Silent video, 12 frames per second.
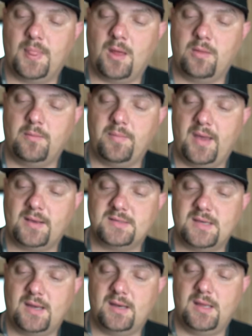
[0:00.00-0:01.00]
the back
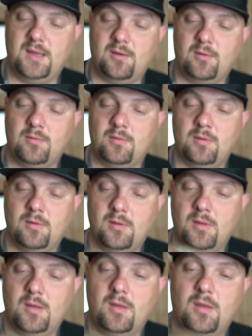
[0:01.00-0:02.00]
side here,
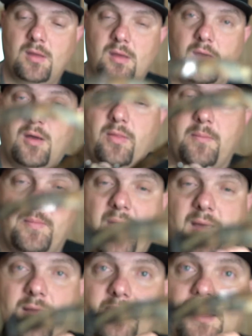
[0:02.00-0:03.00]
on the
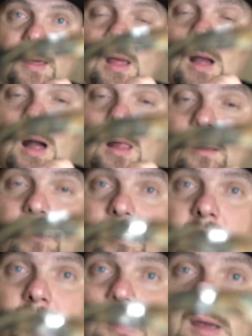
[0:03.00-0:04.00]
back of the e-collar,
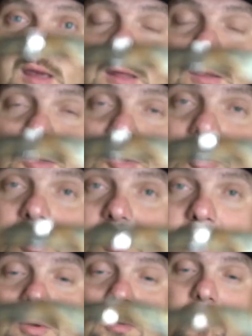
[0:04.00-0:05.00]
is
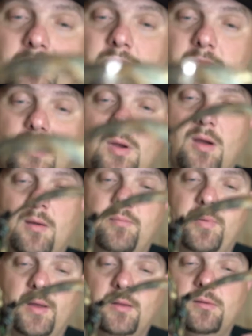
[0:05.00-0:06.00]
your
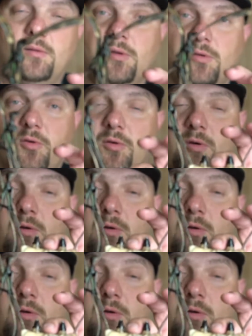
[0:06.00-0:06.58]
button to turn it